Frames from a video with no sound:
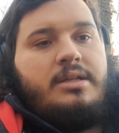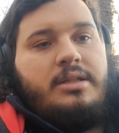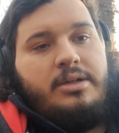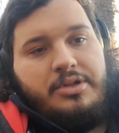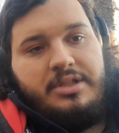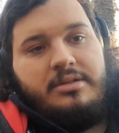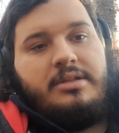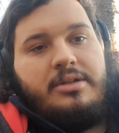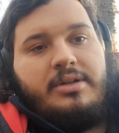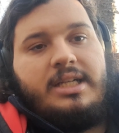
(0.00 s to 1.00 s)
The ocean,
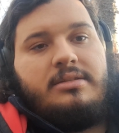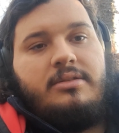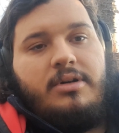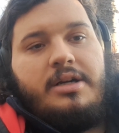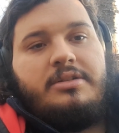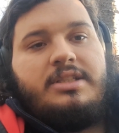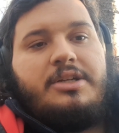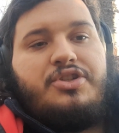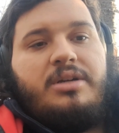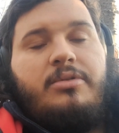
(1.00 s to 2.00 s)
the waters get
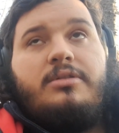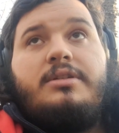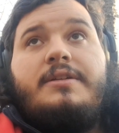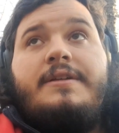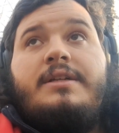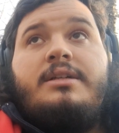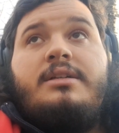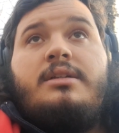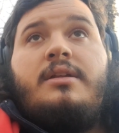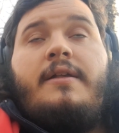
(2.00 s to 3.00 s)
troubled.
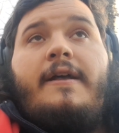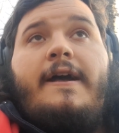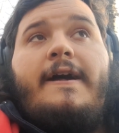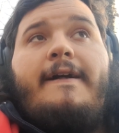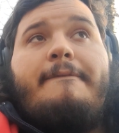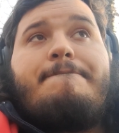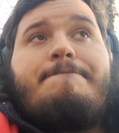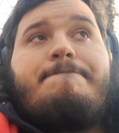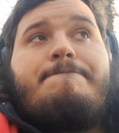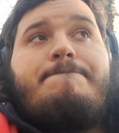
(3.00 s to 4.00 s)

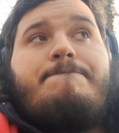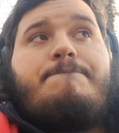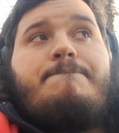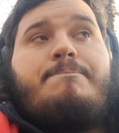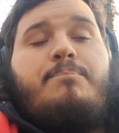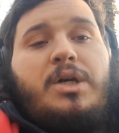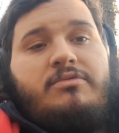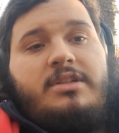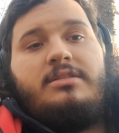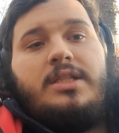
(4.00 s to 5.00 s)
But
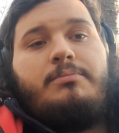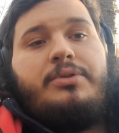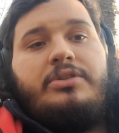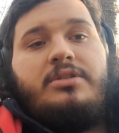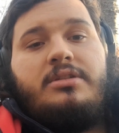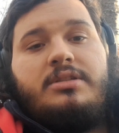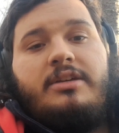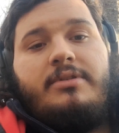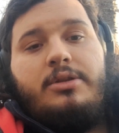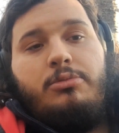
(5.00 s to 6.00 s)
same person is
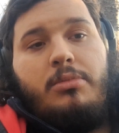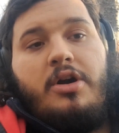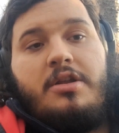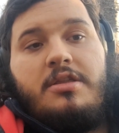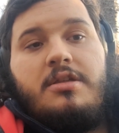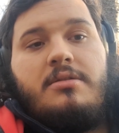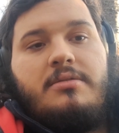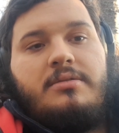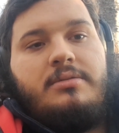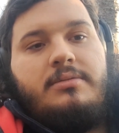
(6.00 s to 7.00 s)
given to mirth,
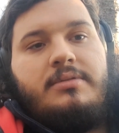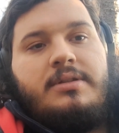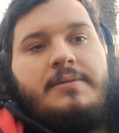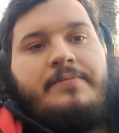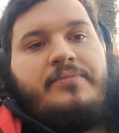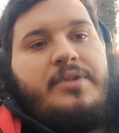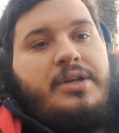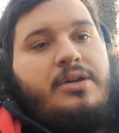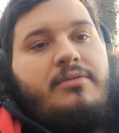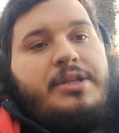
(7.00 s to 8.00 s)

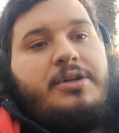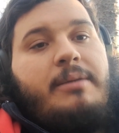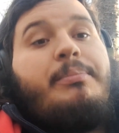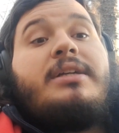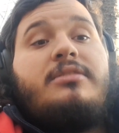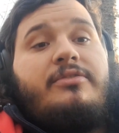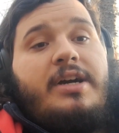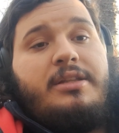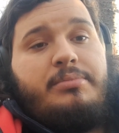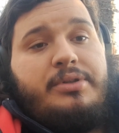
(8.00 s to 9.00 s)
when you can
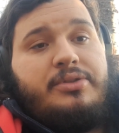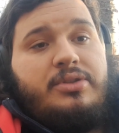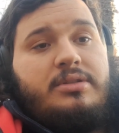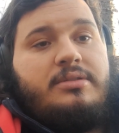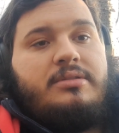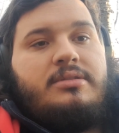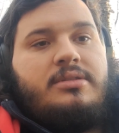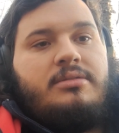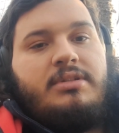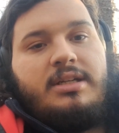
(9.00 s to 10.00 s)
pacify the person
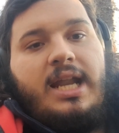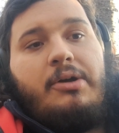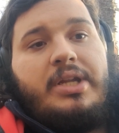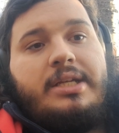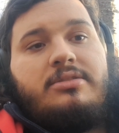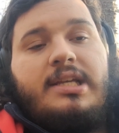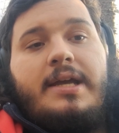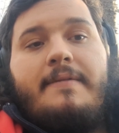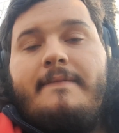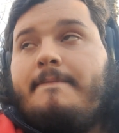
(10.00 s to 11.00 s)
with clowning,
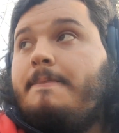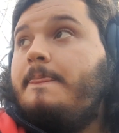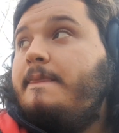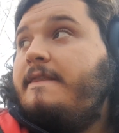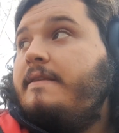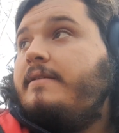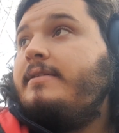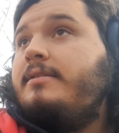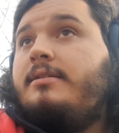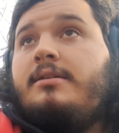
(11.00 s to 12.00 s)
say,
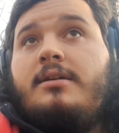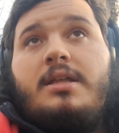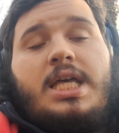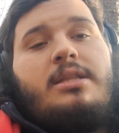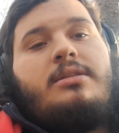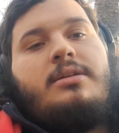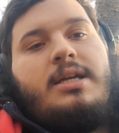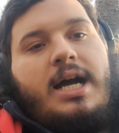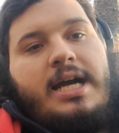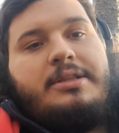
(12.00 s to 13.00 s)
then the
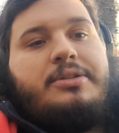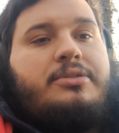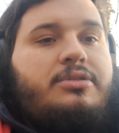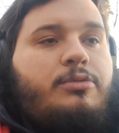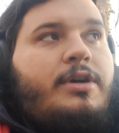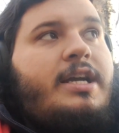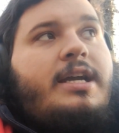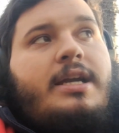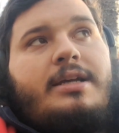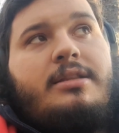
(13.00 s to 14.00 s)
eye turns
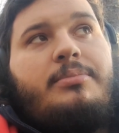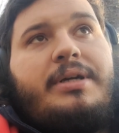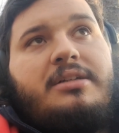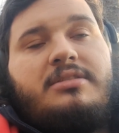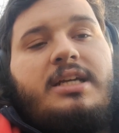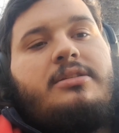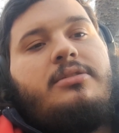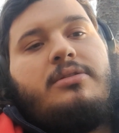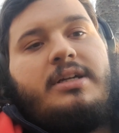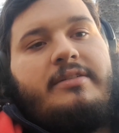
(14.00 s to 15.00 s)
away and the parasite no
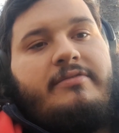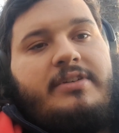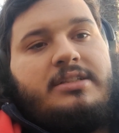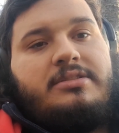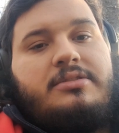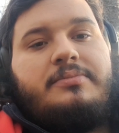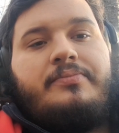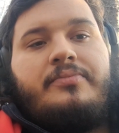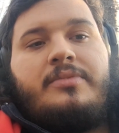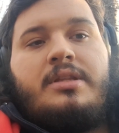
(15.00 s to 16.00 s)
longer infests,
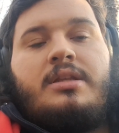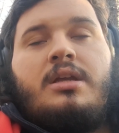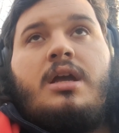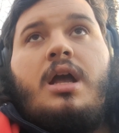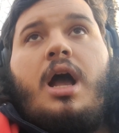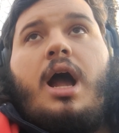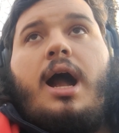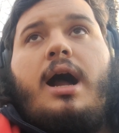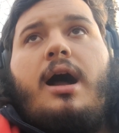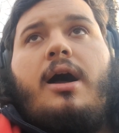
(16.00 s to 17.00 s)

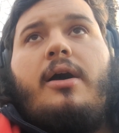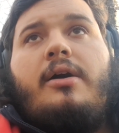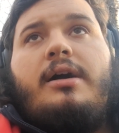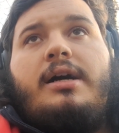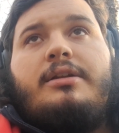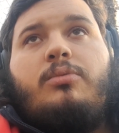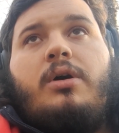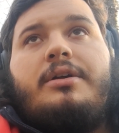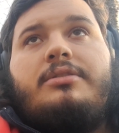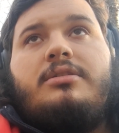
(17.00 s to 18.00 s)
and the
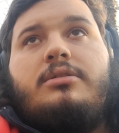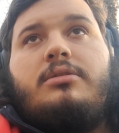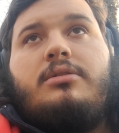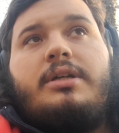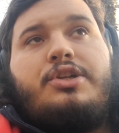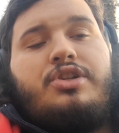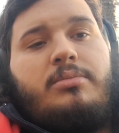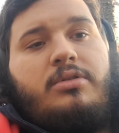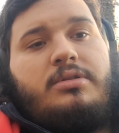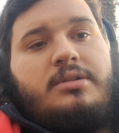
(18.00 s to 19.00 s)
waters are no longer
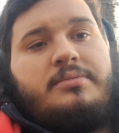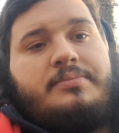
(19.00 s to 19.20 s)
troubled.